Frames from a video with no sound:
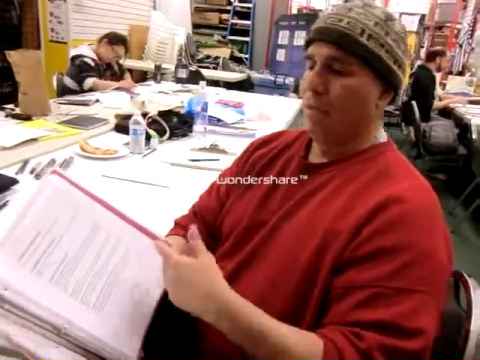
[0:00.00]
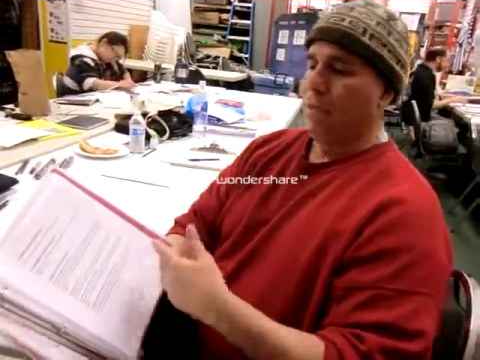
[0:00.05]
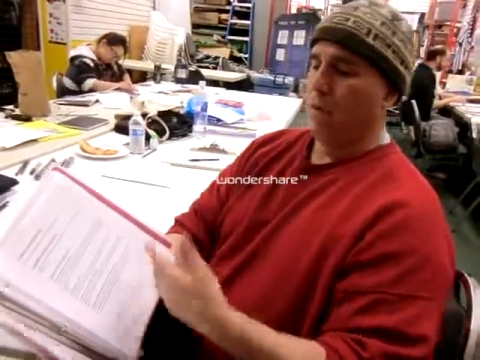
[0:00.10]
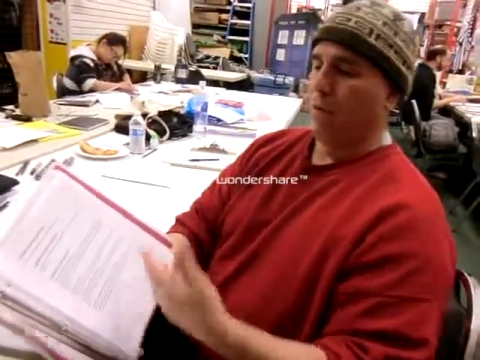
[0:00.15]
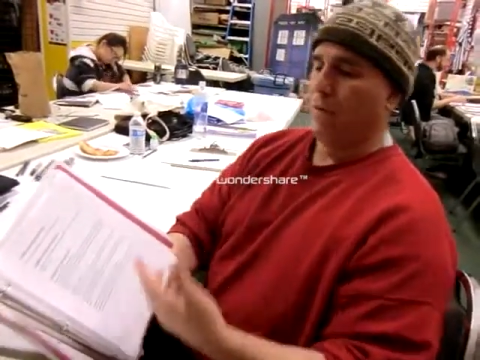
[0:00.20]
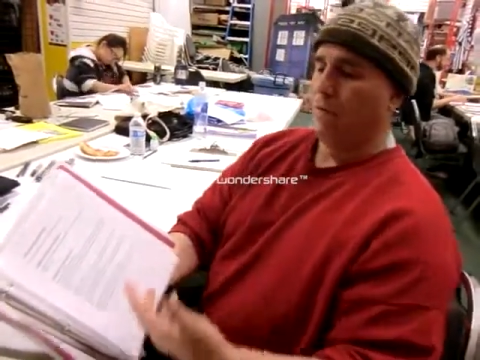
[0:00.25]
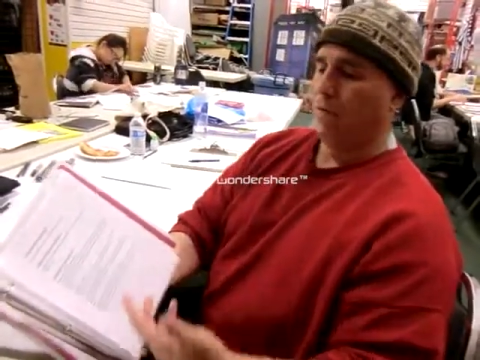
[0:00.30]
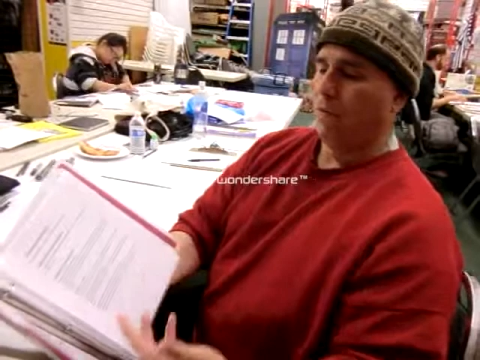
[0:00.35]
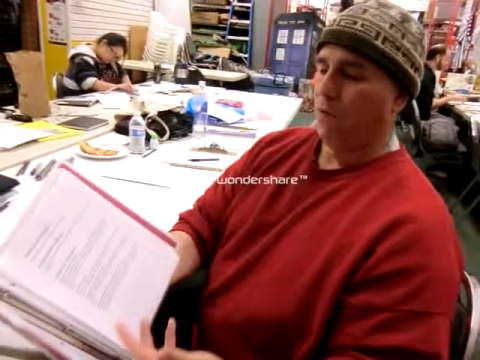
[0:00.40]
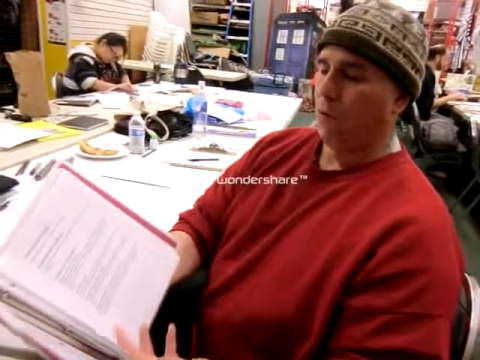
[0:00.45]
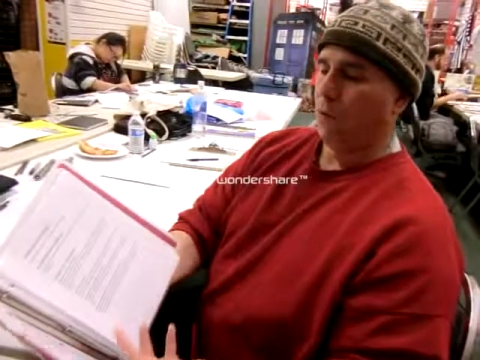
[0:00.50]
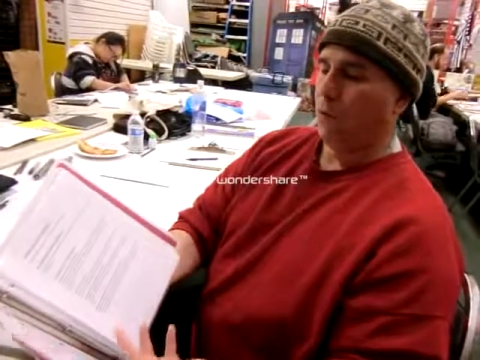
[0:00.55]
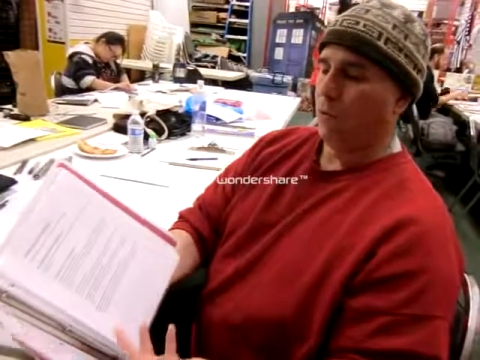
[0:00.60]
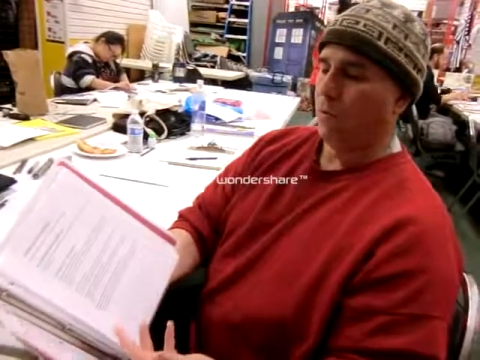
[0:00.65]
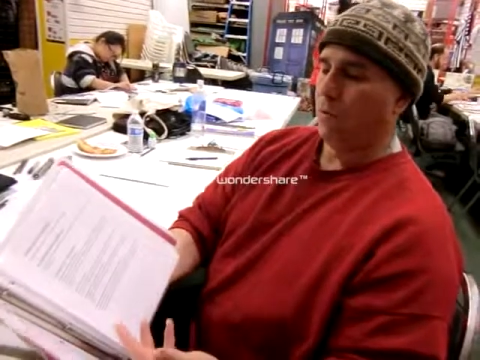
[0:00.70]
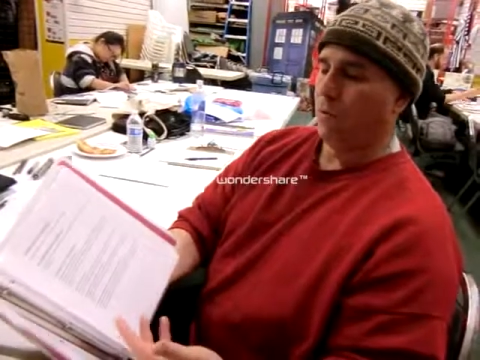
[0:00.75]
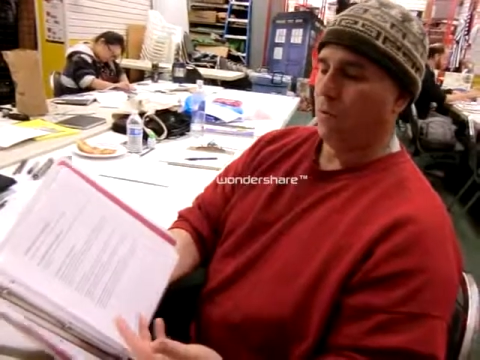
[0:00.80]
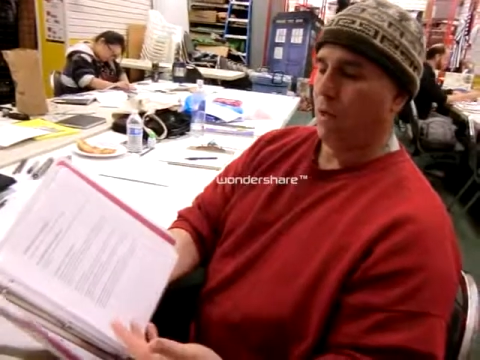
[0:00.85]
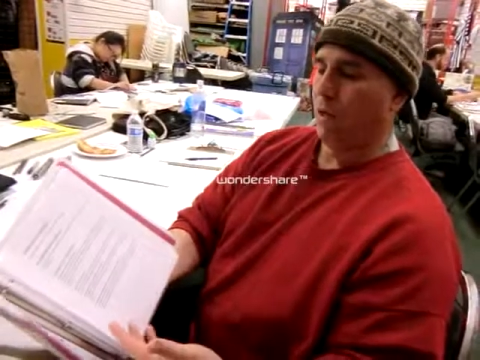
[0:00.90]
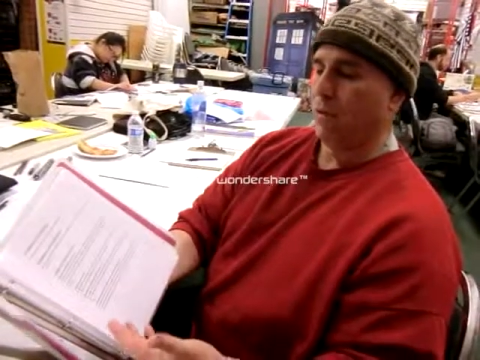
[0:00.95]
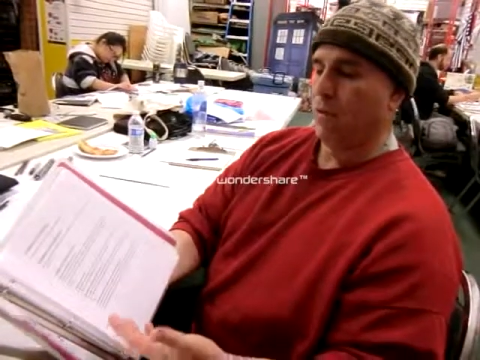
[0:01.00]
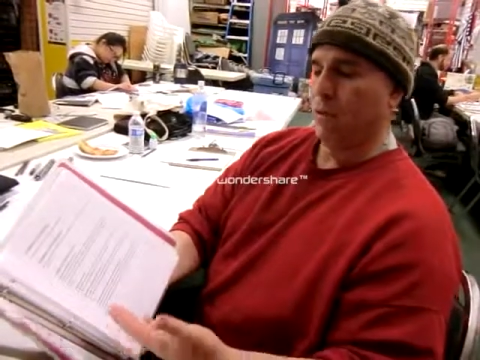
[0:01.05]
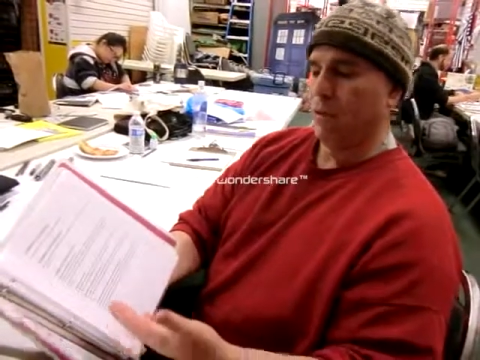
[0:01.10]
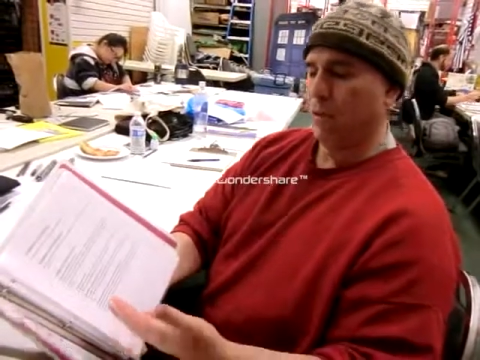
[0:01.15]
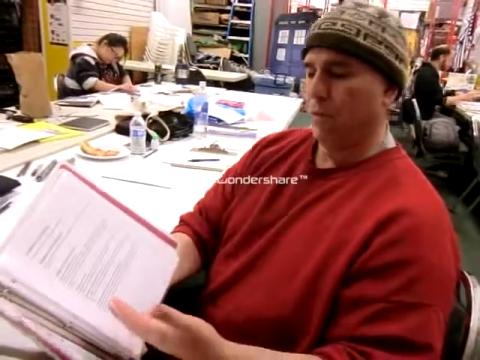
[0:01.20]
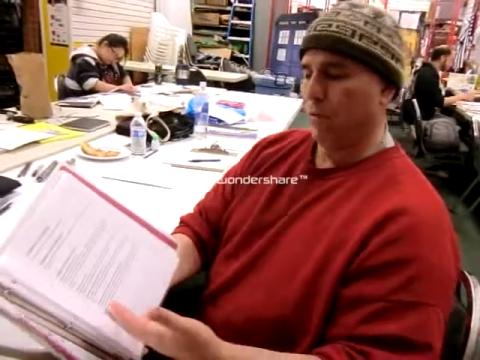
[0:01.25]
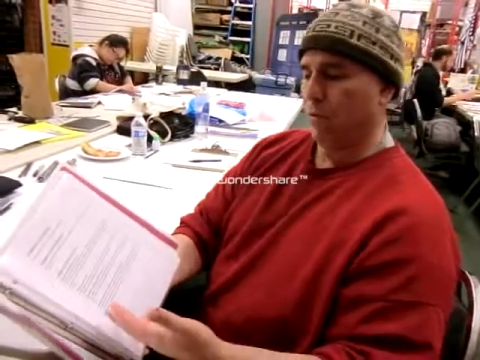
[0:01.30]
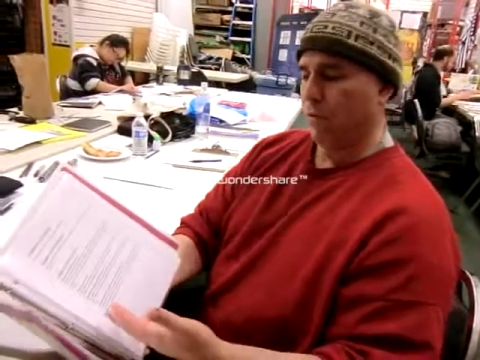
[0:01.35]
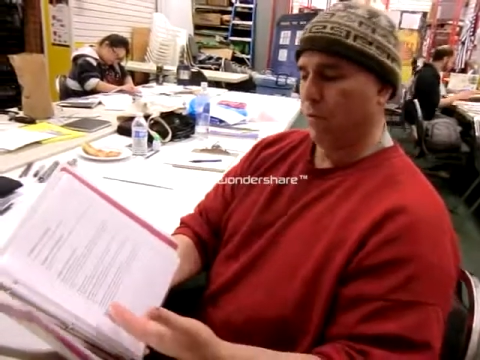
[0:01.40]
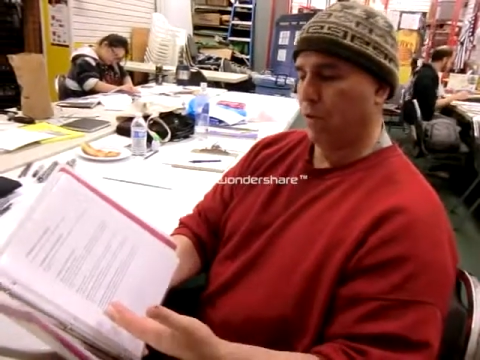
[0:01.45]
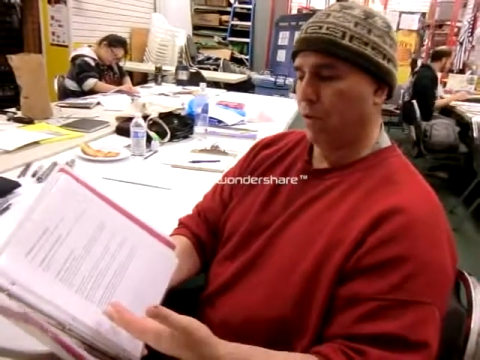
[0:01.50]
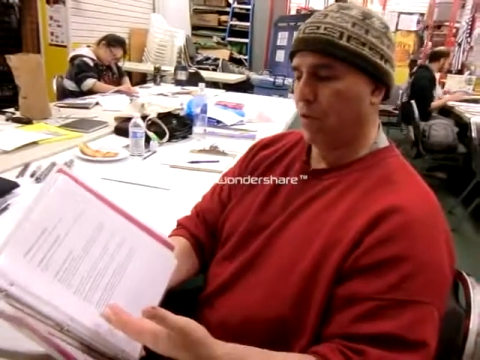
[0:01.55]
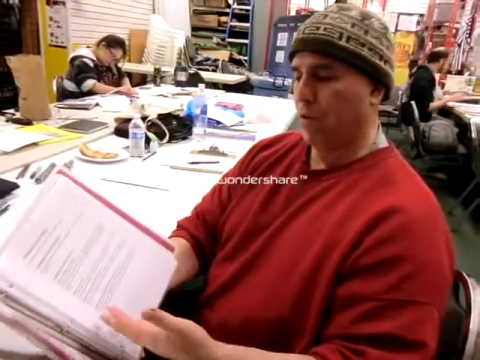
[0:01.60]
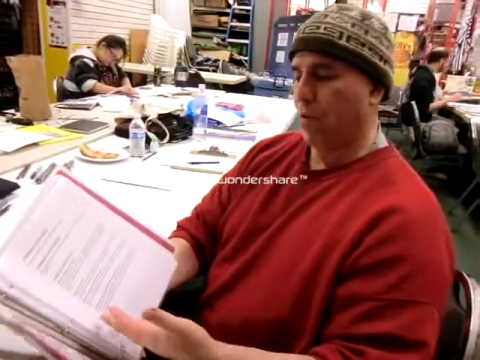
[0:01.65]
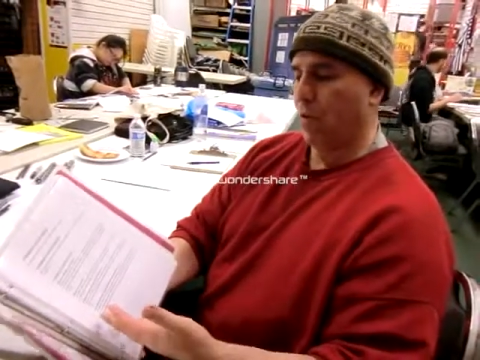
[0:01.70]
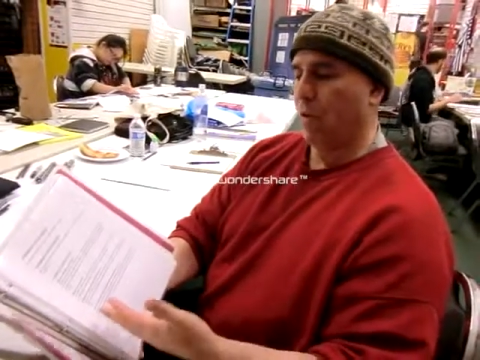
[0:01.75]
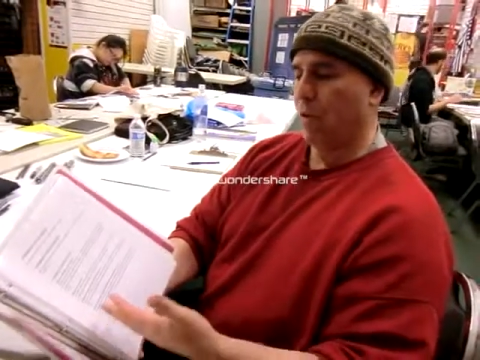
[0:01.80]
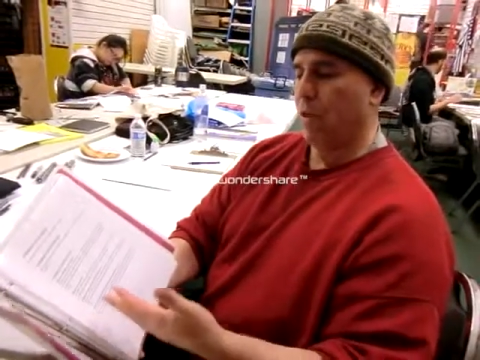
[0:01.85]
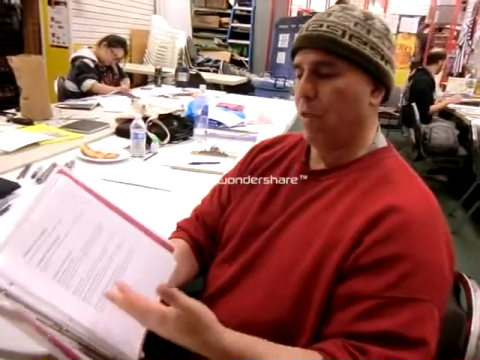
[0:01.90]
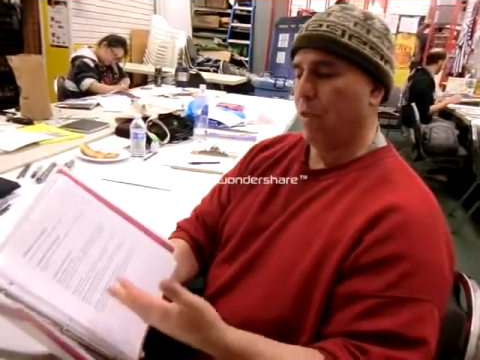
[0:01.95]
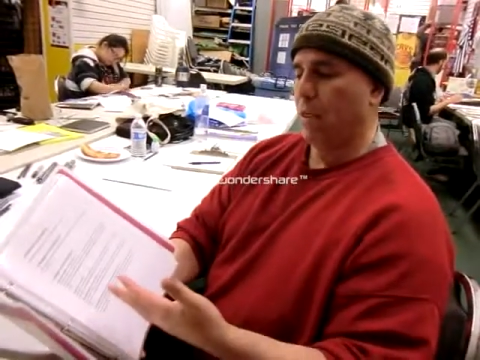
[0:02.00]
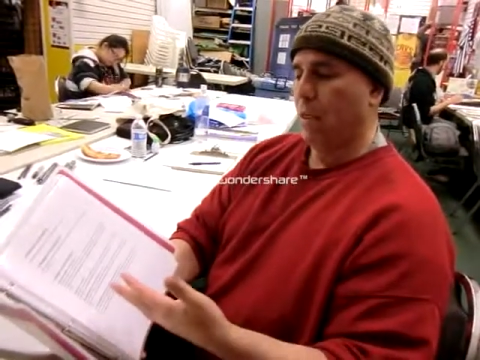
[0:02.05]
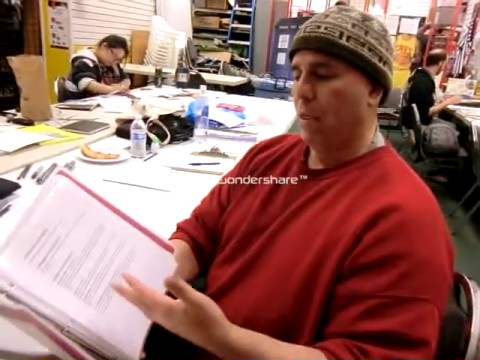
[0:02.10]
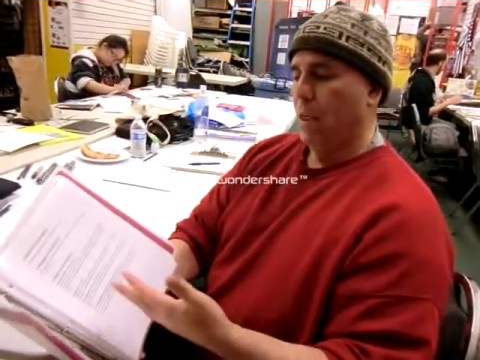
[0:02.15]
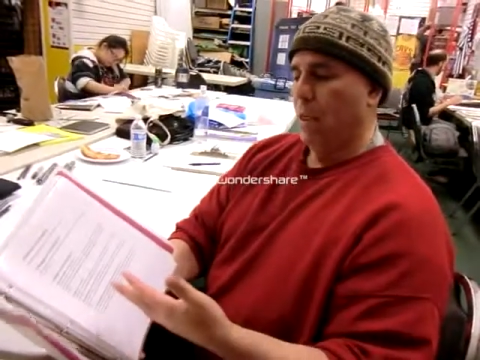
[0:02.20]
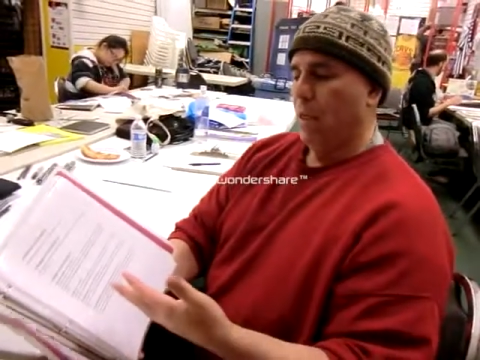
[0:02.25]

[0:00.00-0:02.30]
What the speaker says: that unfolds around the recorded